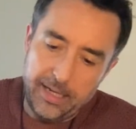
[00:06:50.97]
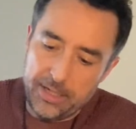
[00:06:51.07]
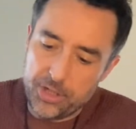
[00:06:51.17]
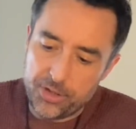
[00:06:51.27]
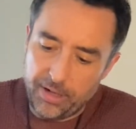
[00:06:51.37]

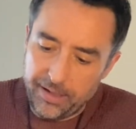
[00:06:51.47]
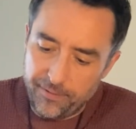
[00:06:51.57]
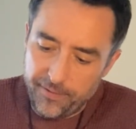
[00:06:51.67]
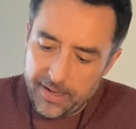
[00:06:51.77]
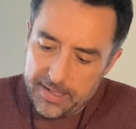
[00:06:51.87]

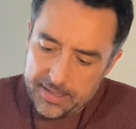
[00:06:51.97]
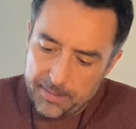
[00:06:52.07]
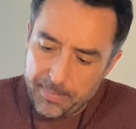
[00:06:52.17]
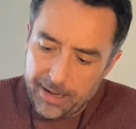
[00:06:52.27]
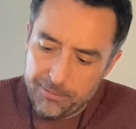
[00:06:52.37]
Strength is
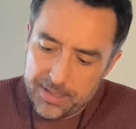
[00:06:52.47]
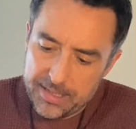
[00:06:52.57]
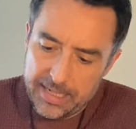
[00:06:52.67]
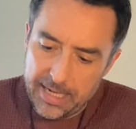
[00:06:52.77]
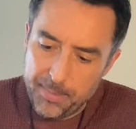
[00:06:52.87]
about
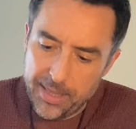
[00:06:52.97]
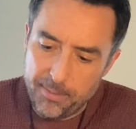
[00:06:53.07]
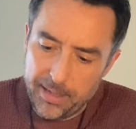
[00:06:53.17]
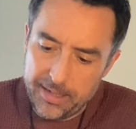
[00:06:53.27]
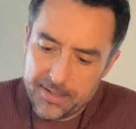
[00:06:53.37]
taming the
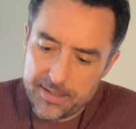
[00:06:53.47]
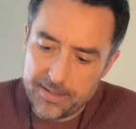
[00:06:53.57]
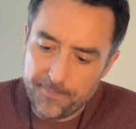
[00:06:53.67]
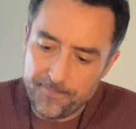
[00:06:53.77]
beast.